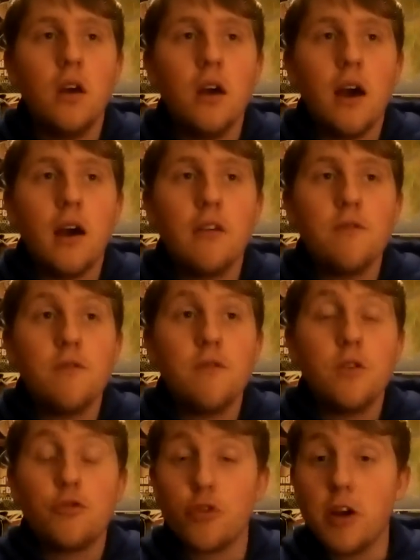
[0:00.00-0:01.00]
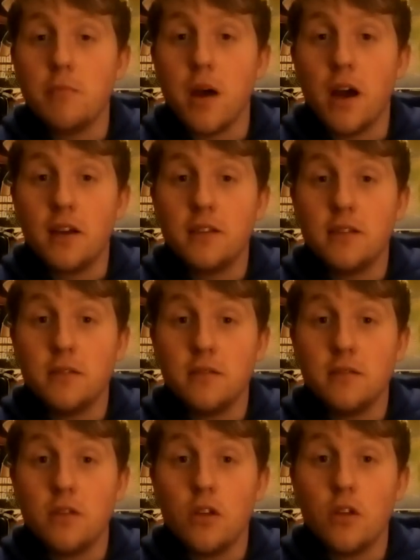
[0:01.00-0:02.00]
have trademarked
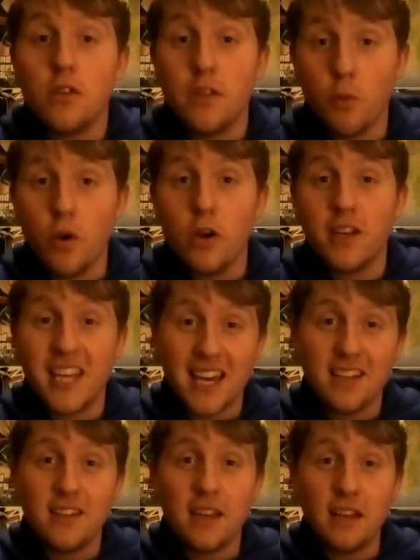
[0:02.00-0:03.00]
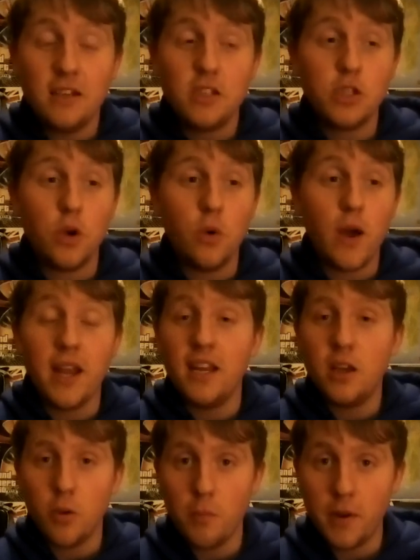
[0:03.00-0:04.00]
the word candy. So any
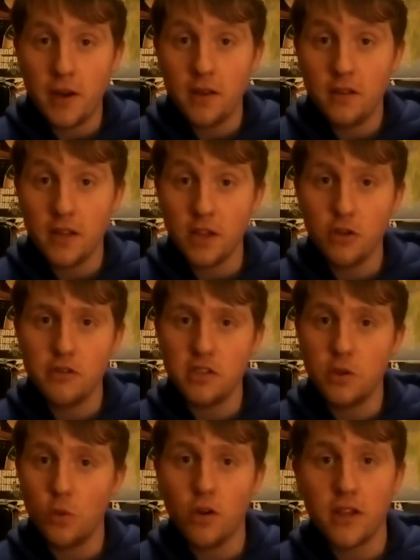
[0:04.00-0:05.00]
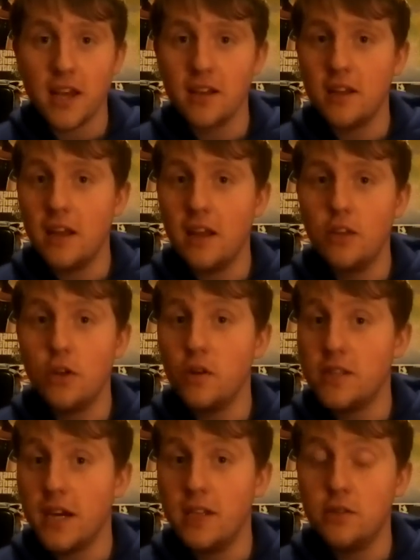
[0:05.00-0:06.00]
company that uses the word candy in their
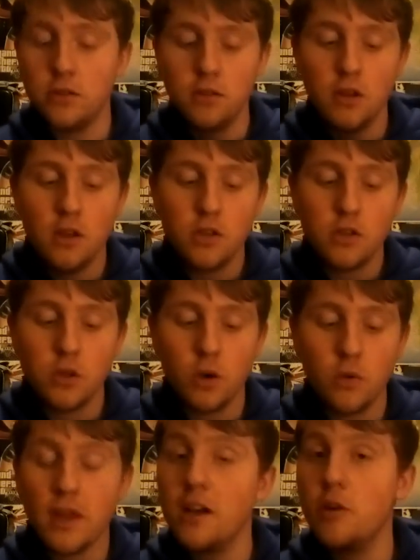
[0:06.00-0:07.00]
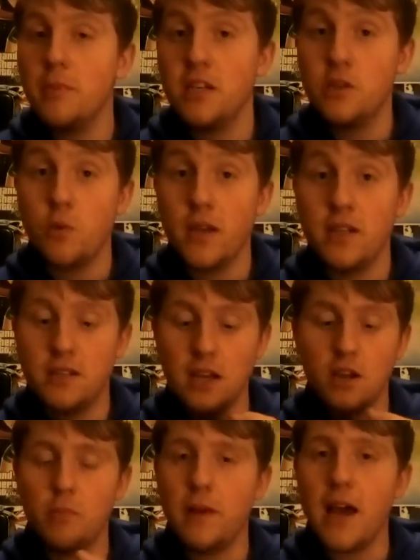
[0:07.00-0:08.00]
title, so that could be sweets,
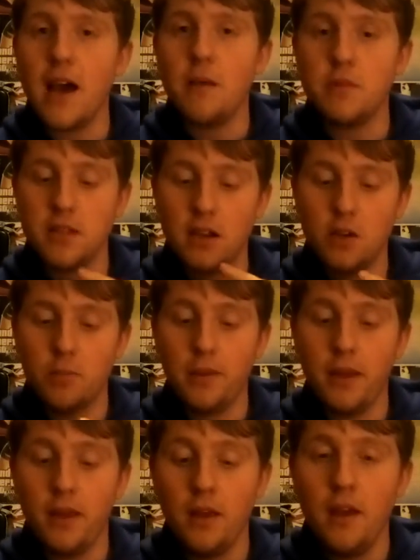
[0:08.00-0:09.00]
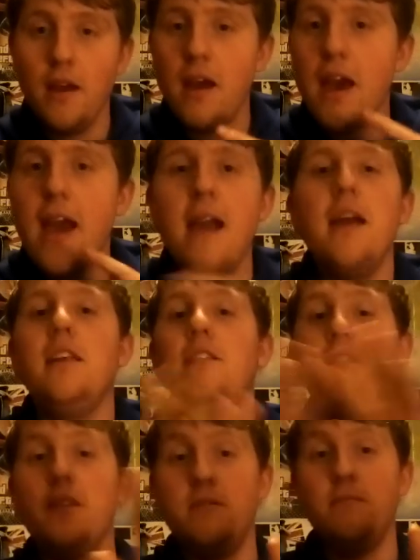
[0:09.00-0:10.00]
that could be apps, that could be
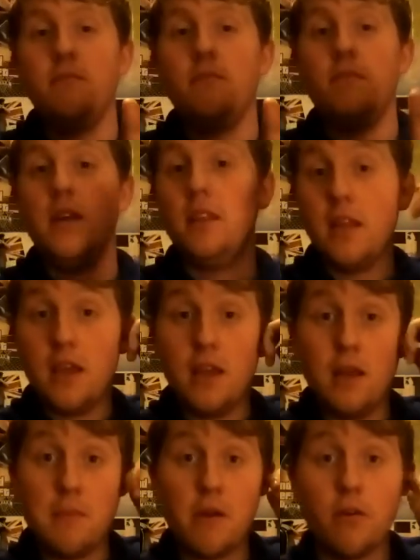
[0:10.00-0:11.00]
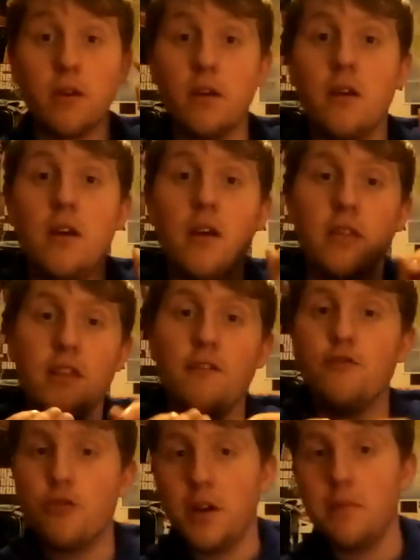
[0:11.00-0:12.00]
anything in America, they've
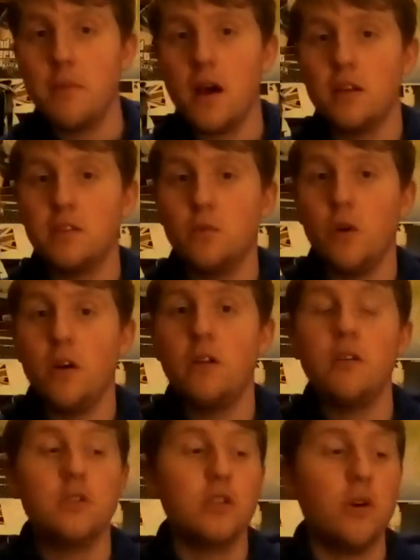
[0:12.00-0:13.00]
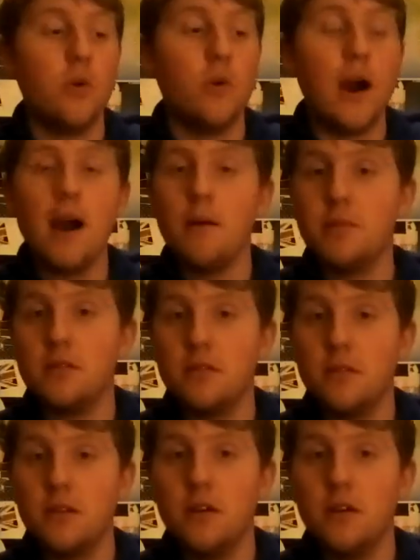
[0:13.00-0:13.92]
trademarked the word. So apps